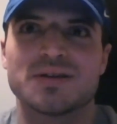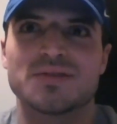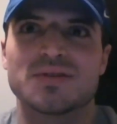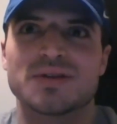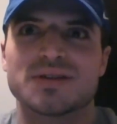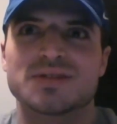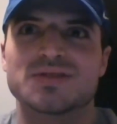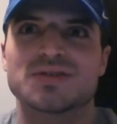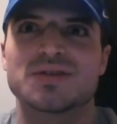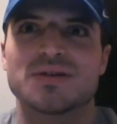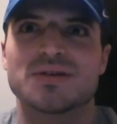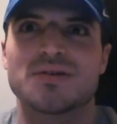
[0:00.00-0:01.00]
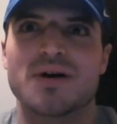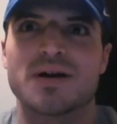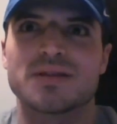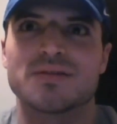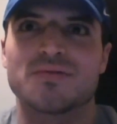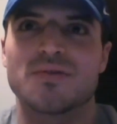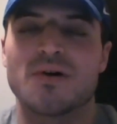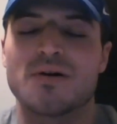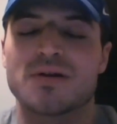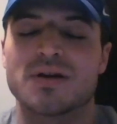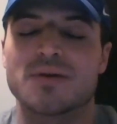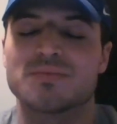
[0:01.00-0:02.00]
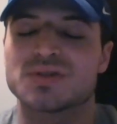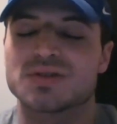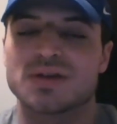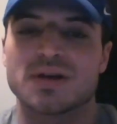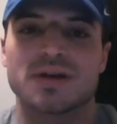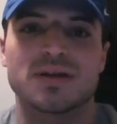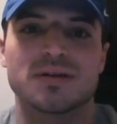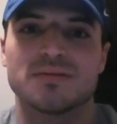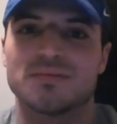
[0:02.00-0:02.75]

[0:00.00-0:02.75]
Do you think this is gonna go on in the fall?" And I'm just like,